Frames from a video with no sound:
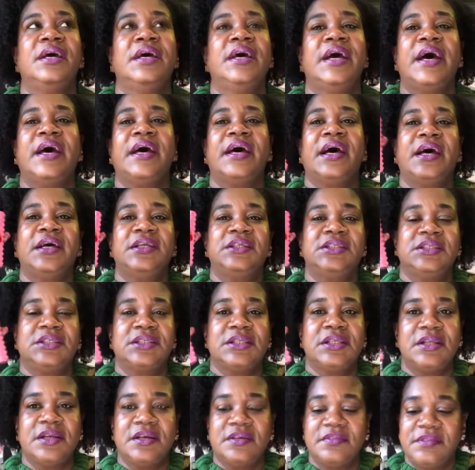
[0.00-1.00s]
I just
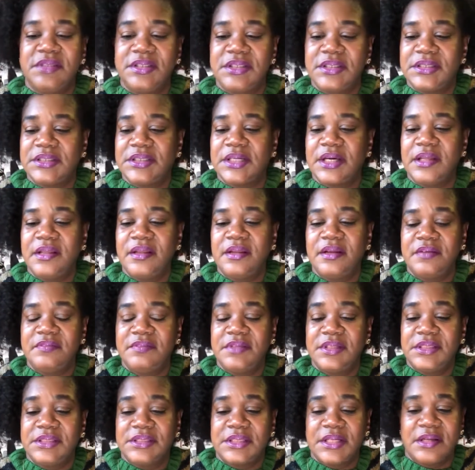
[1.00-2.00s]
love this. I love
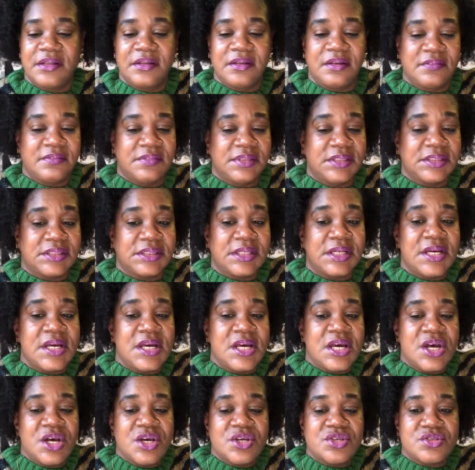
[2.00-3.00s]
this. I love this.
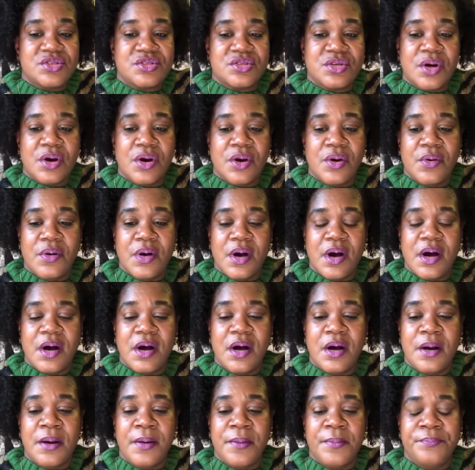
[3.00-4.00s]
So,
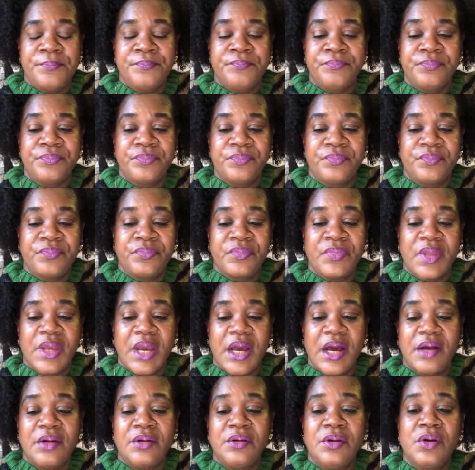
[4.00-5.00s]

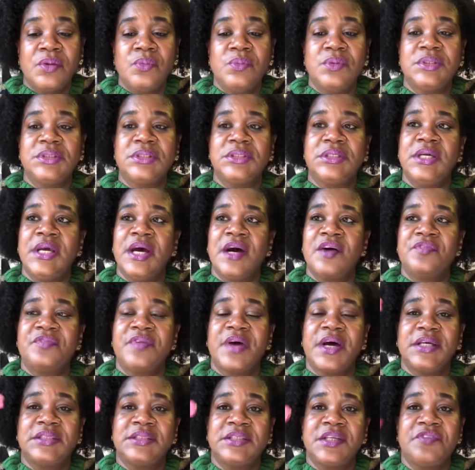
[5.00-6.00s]
I don't know. We'll see how
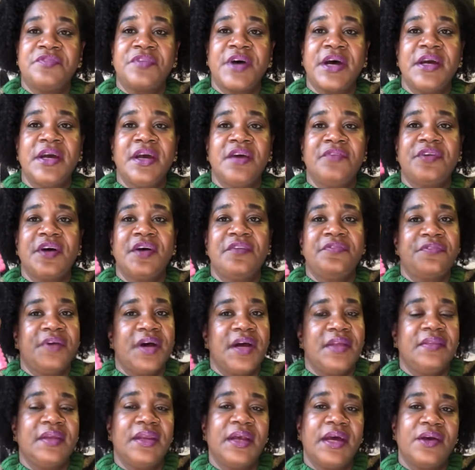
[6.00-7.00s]
fast. If I
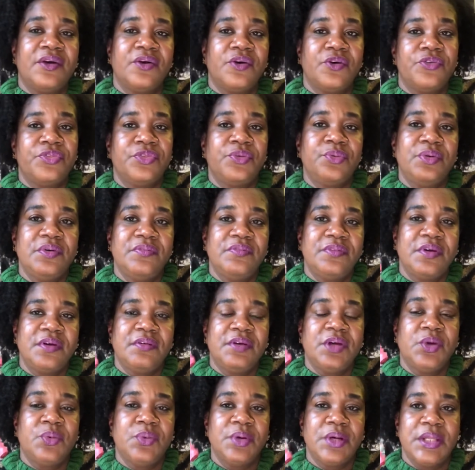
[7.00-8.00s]
find that I go through it very
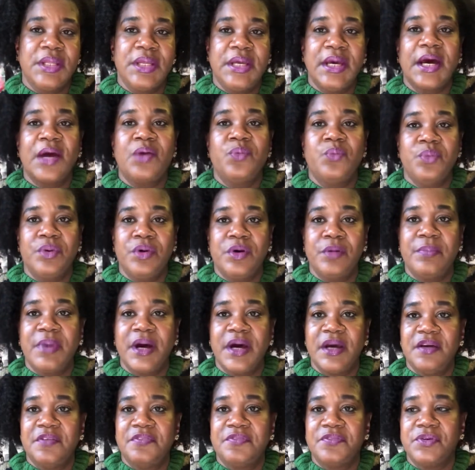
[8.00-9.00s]
quickly, I will buy
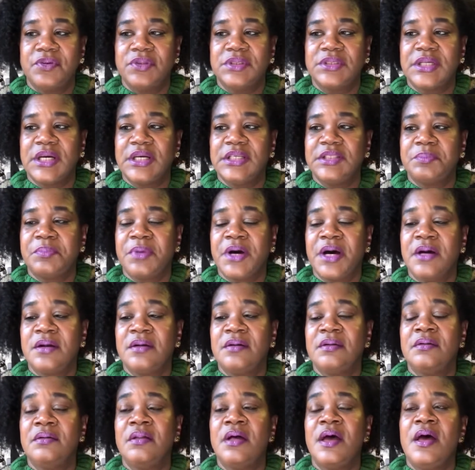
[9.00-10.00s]
a full-size
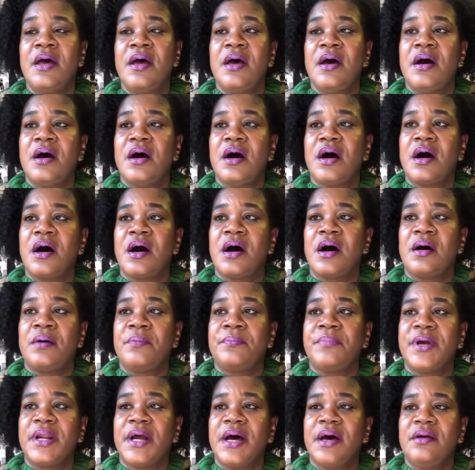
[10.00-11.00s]
bottle.
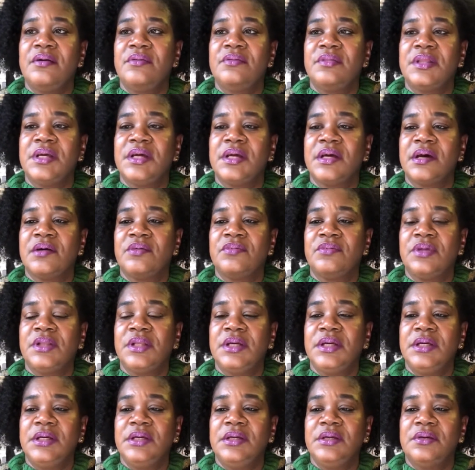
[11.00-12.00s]
But I don't think I'll
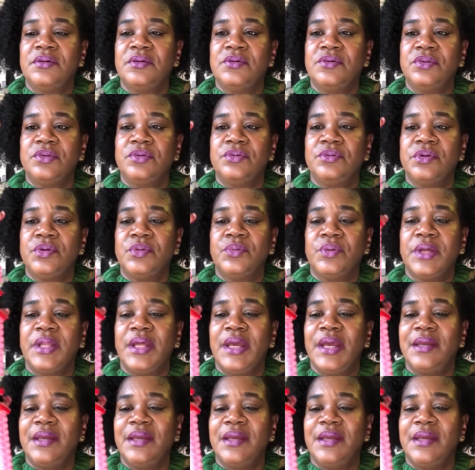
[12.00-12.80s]
really go through it quickly.